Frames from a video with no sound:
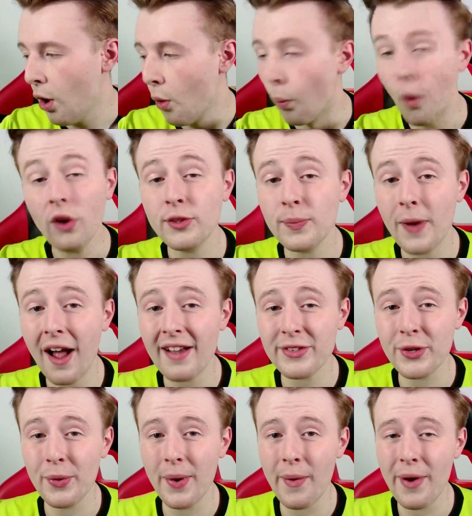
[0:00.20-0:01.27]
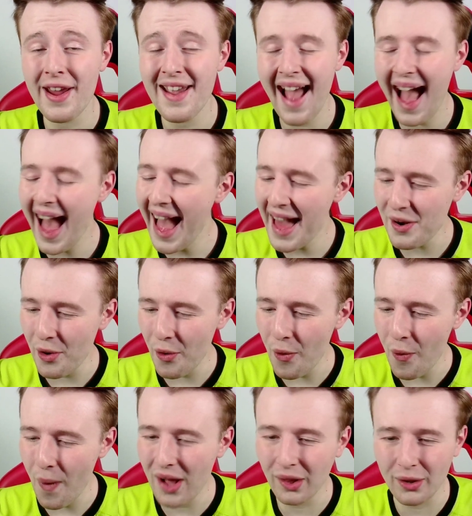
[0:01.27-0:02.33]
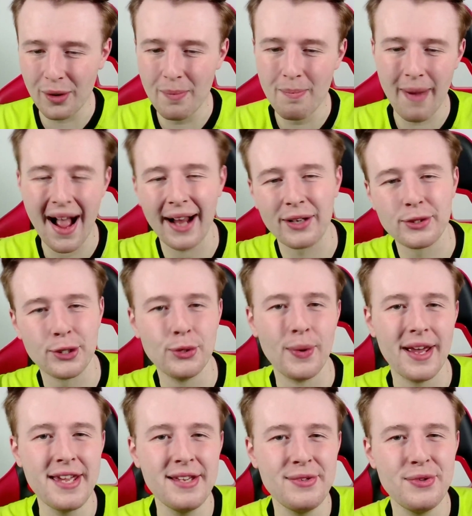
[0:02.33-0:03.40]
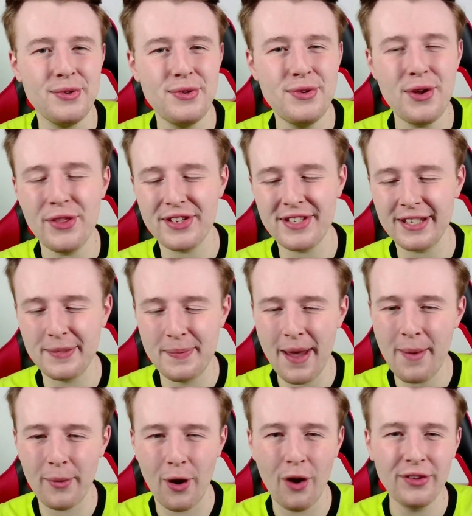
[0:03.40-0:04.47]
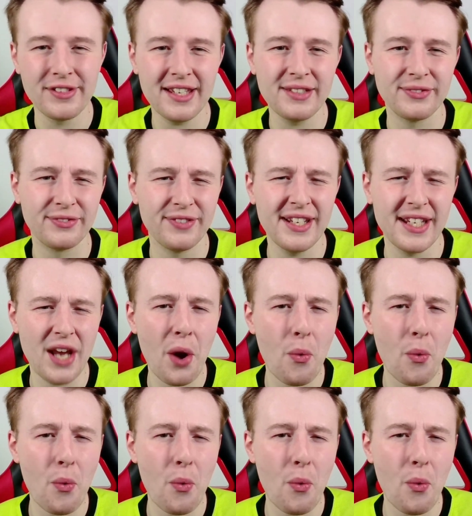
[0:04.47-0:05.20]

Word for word: What's up guys, Gormo here and welcome back to another 6pm content video